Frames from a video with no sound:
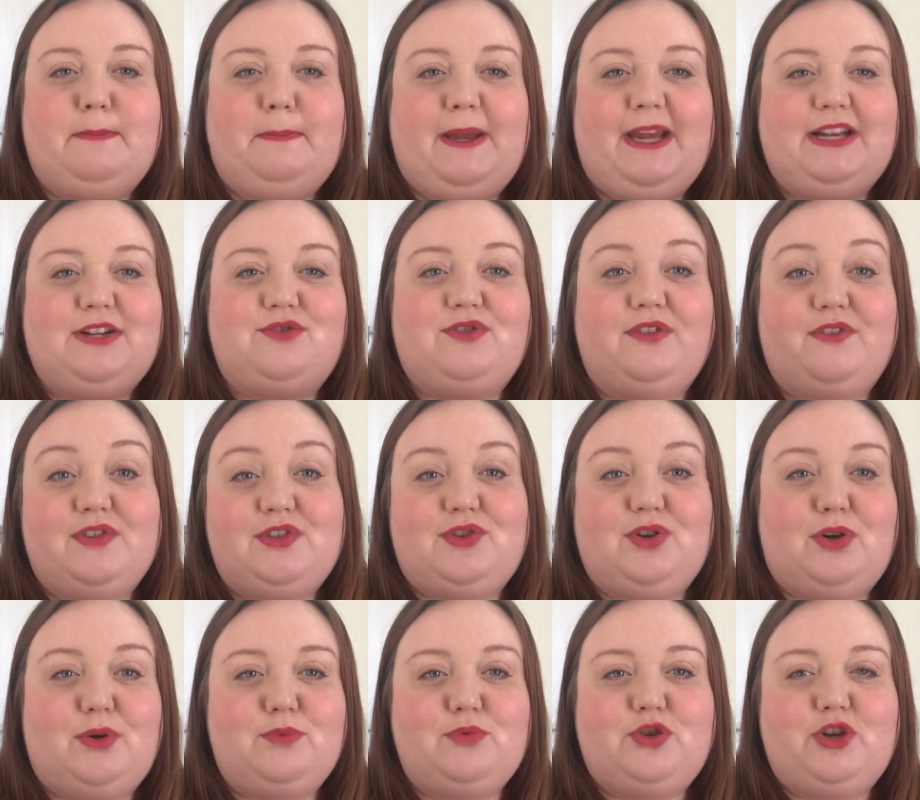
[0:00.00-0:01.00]
picture of a
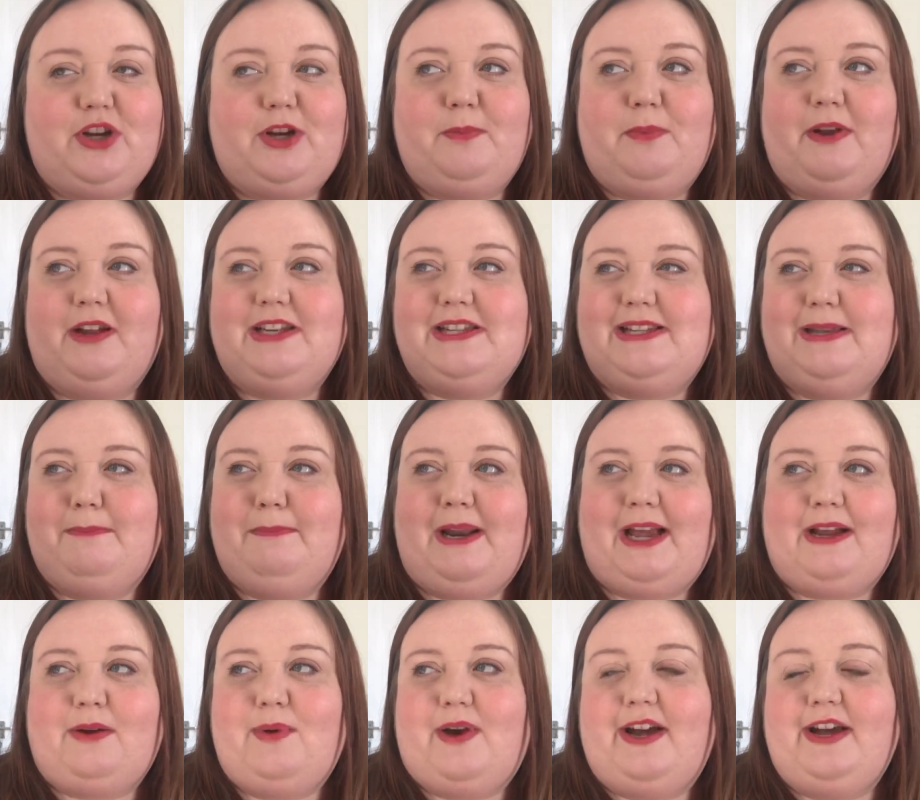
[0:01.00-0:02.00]
stormtrooper. It's in
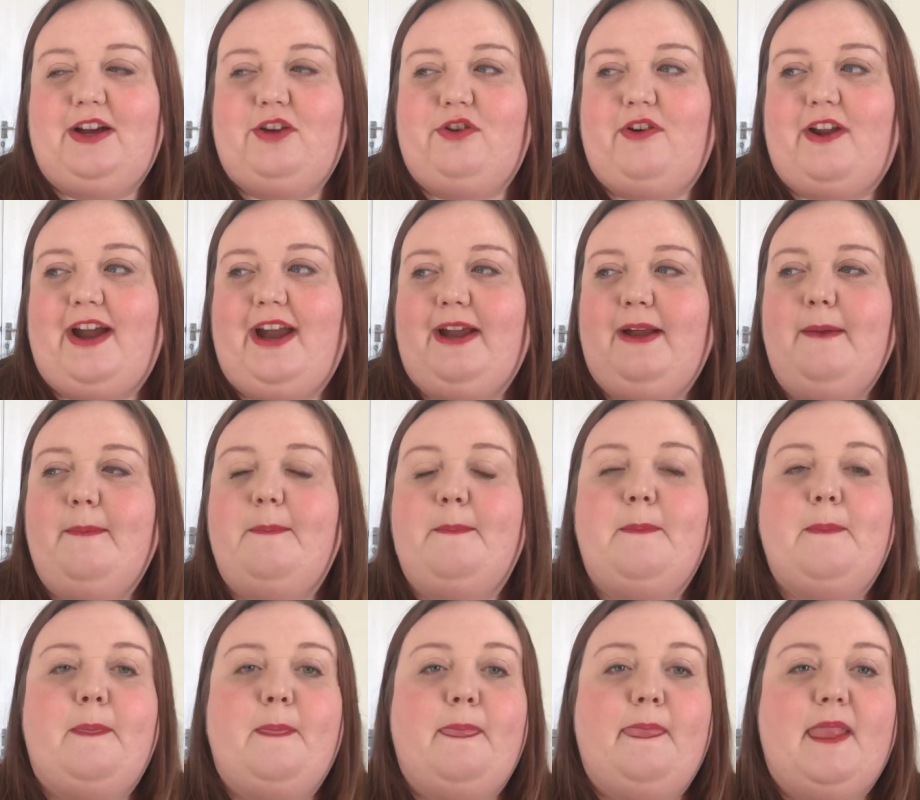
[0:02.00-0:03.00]
black, white and grey,
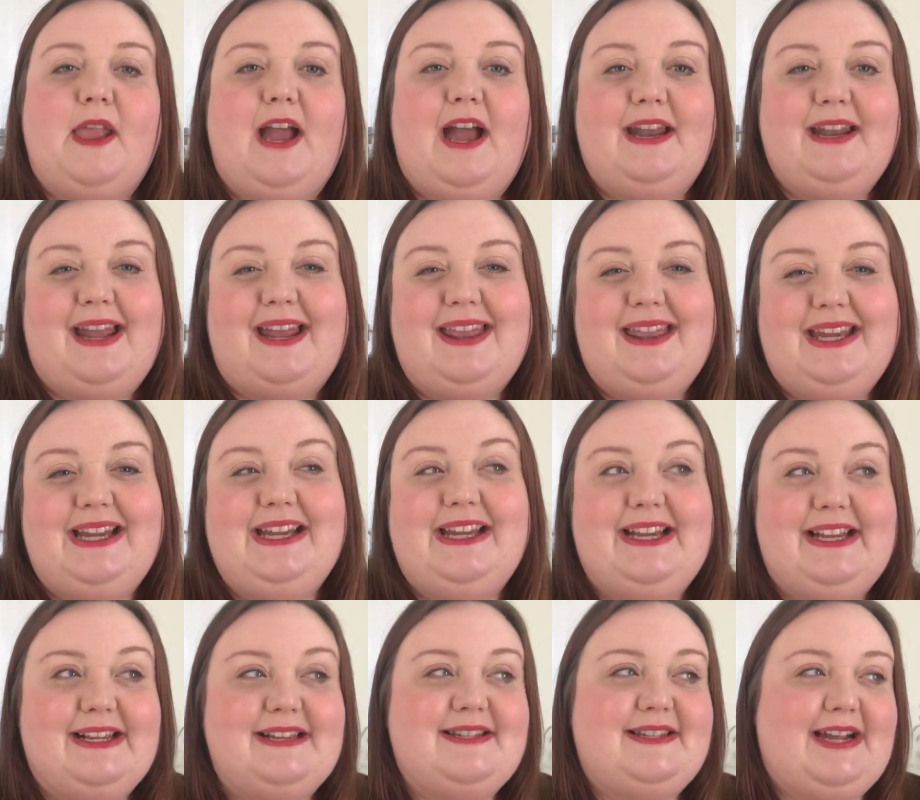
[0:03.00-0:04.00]
and I think
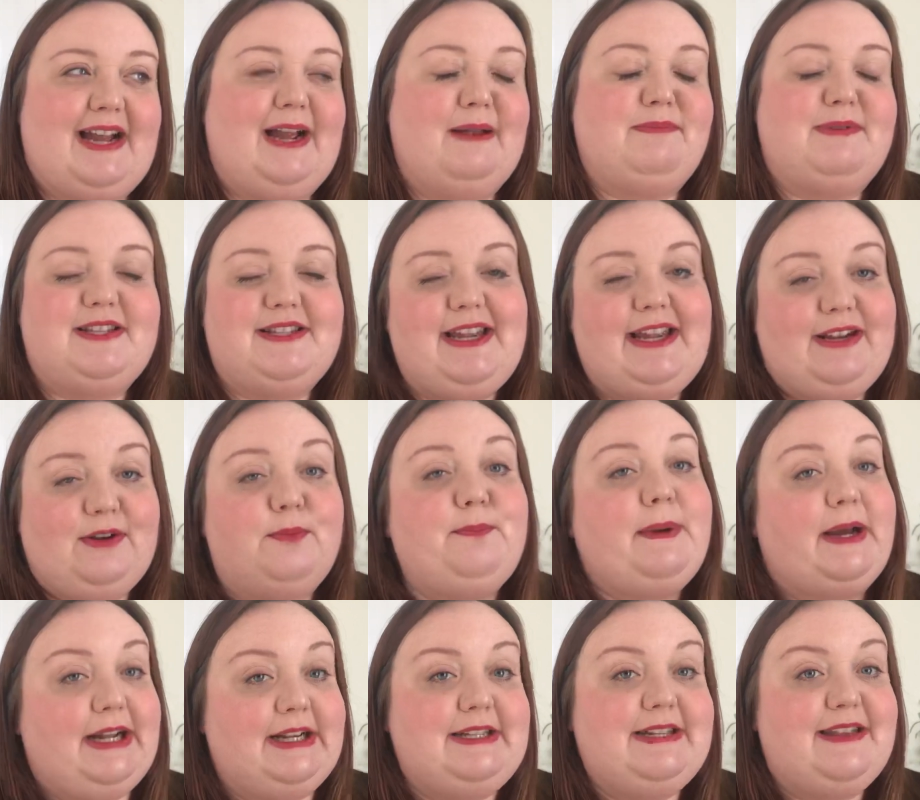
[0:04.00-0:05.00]
it's time to say
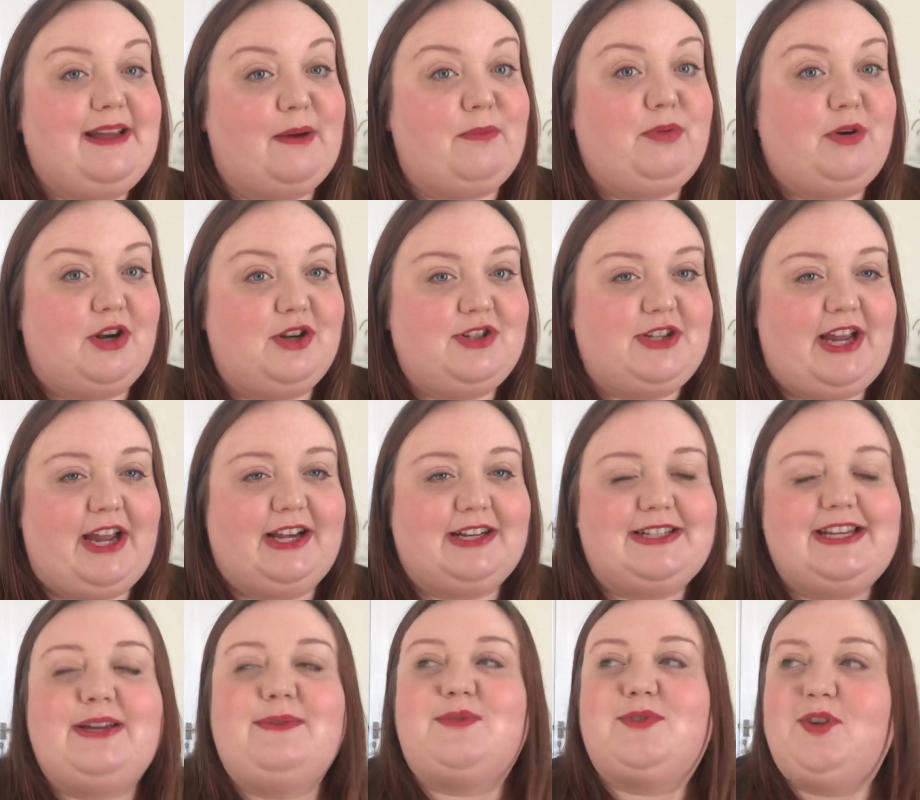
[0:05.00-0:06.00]
goodbye to that project.
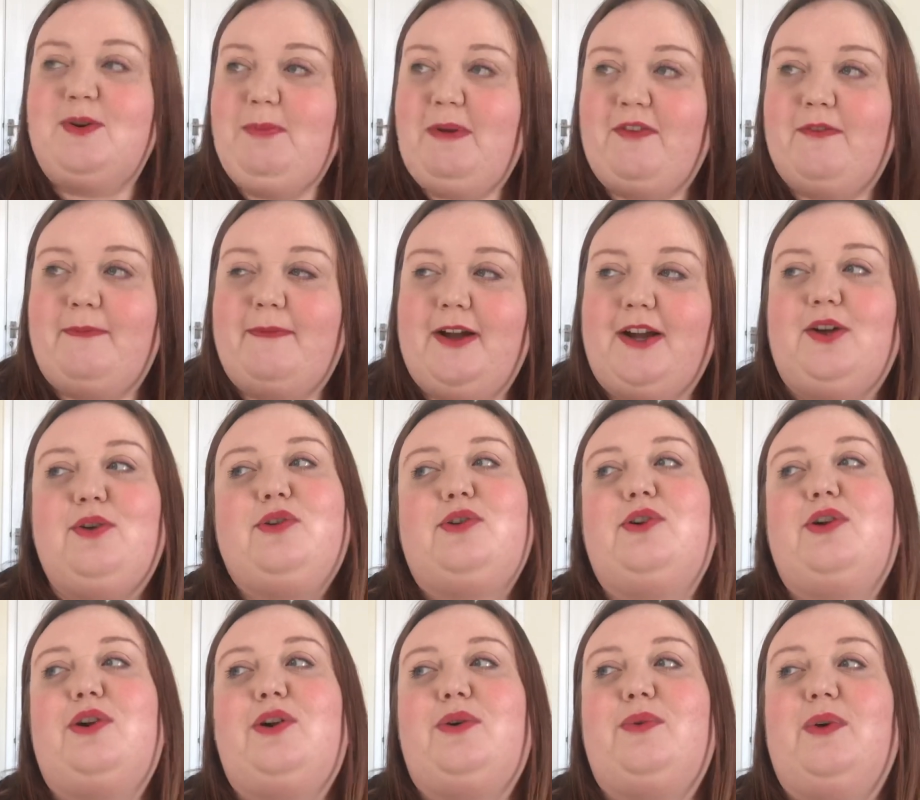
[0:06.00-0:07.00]
It was going to be for my
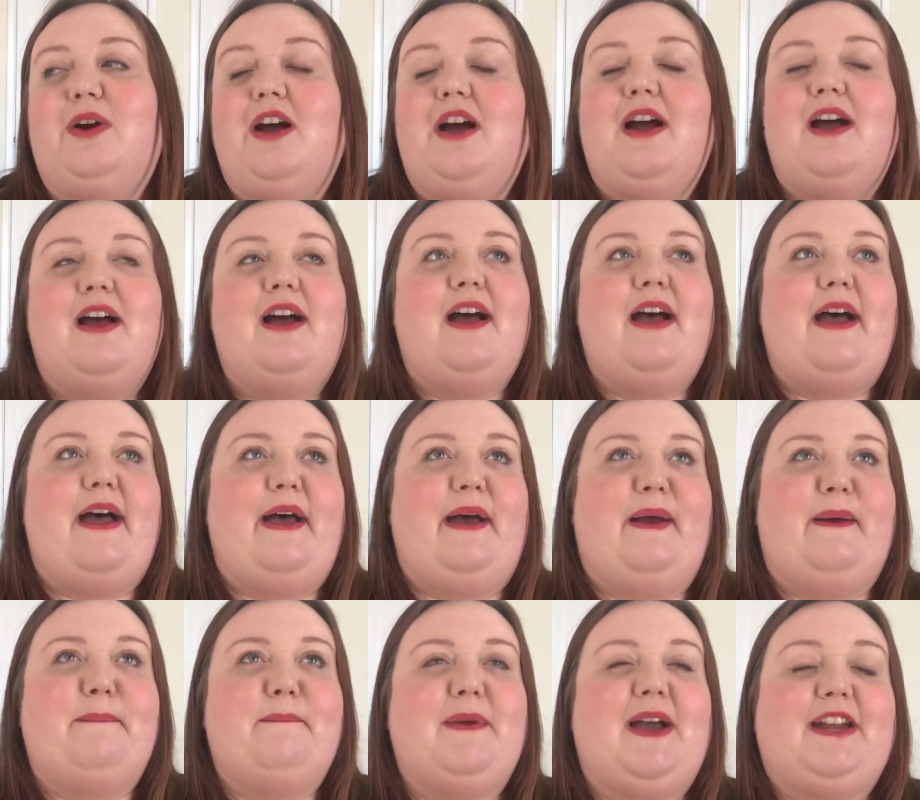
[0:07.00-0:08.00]
uncle,
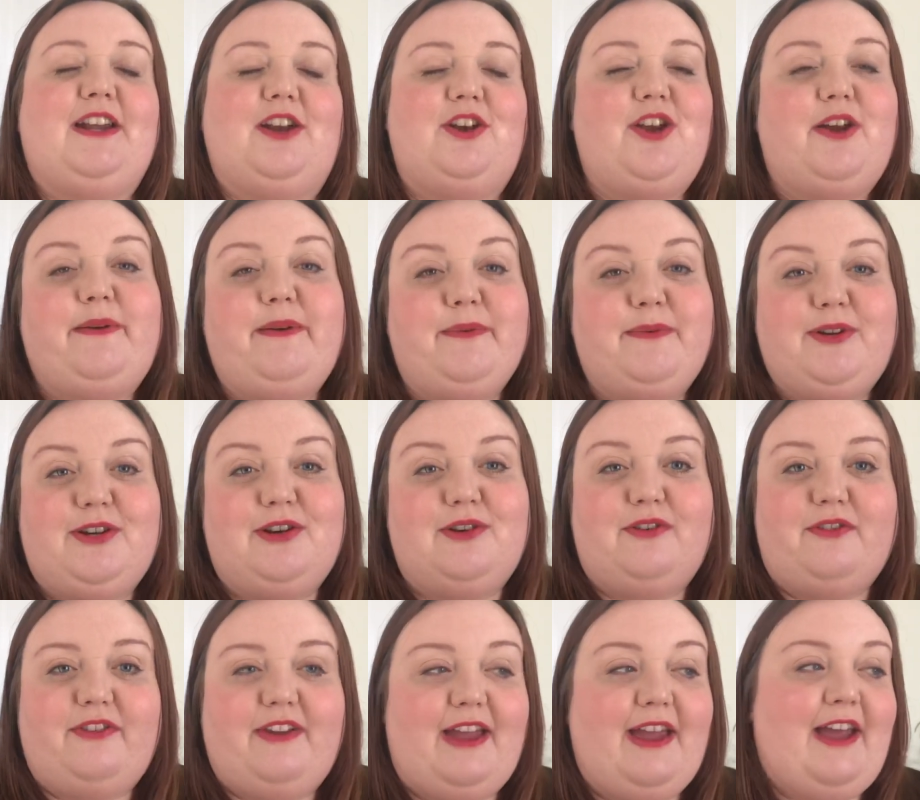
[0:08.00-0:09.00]
and I know he would
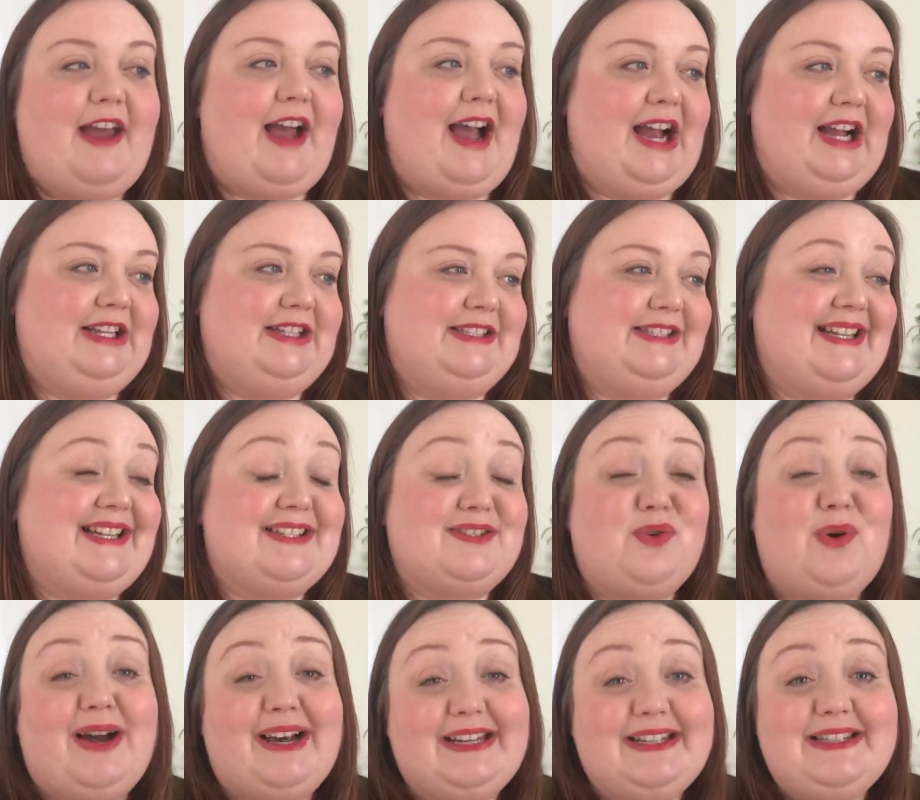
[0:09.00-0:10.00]
love it, and it's
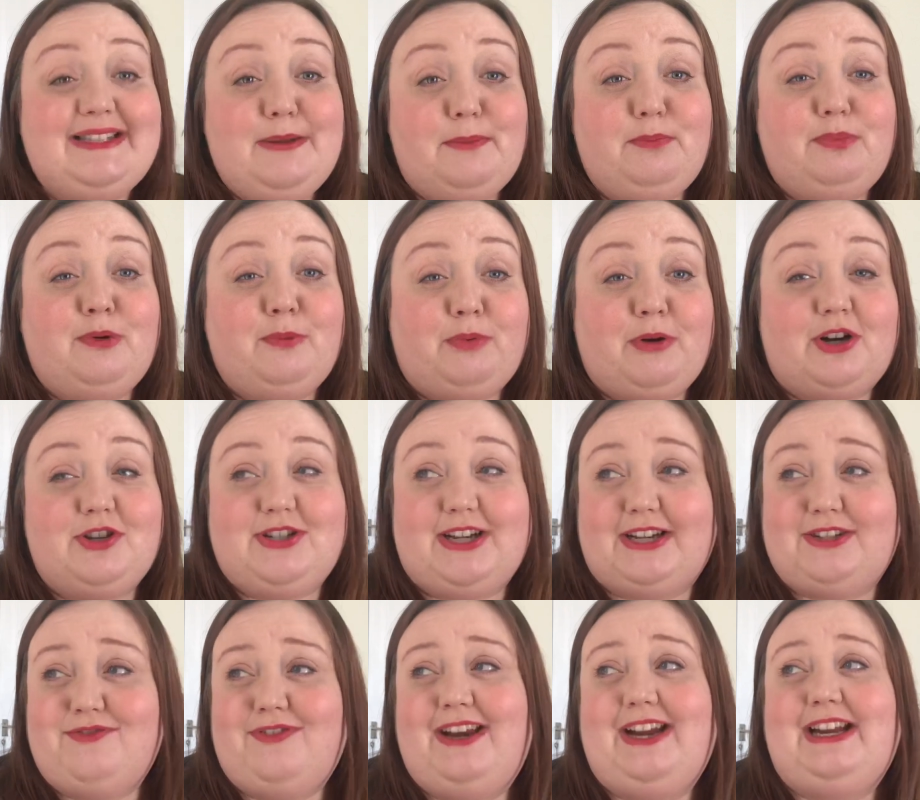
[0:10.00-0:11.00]
quite a simple
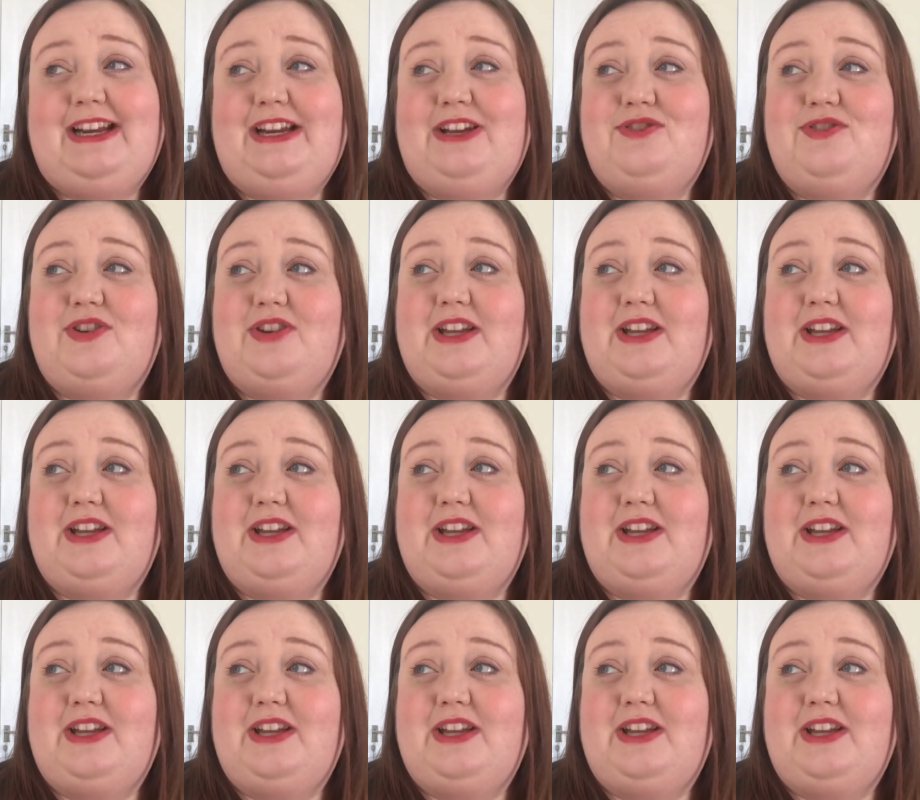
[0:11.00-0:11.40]
project really.